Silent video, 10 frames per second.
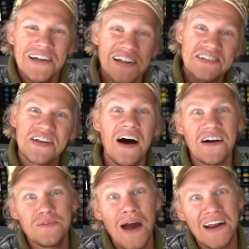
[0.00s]
let's
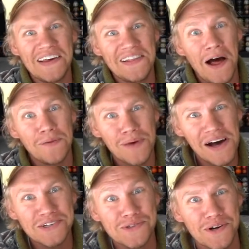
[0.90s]
talk about Elon
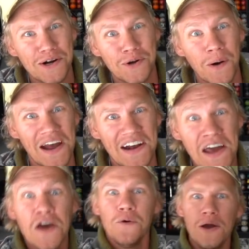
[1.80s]
Musk real quick.
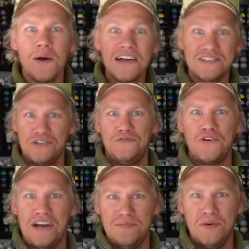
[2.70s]
We went to the
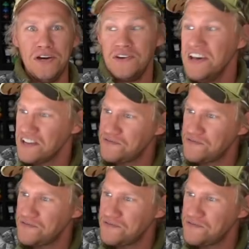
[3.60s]
freaking moon.